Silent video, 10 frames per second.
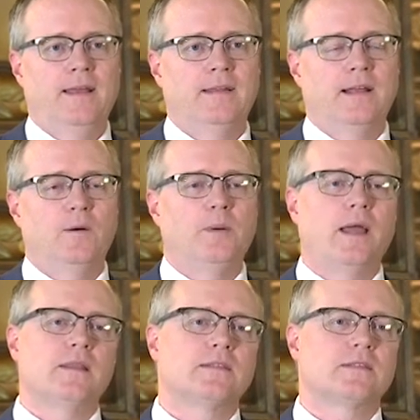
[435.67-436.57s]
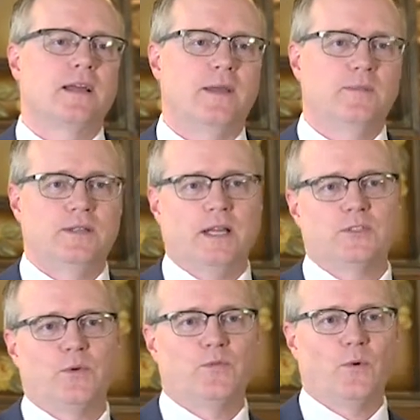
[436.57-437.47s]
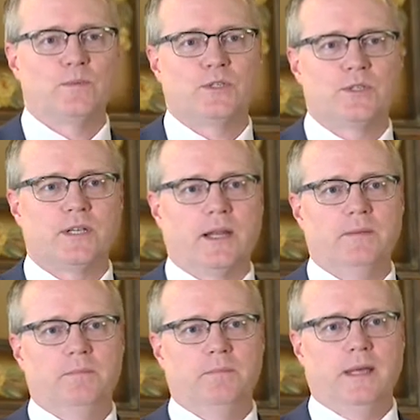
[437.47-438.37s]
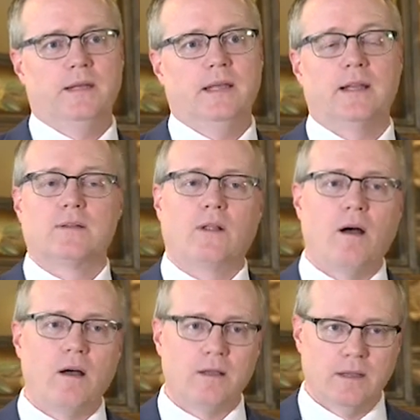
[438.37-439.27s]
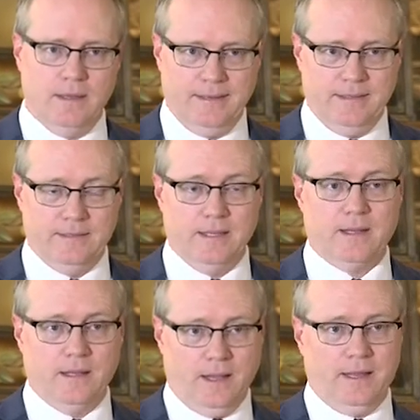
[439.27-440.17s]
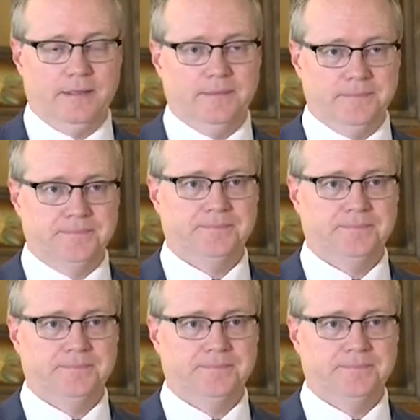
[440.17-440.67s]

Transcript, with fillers: Now, by this time, the Dutch Reformed Church had been in long decline.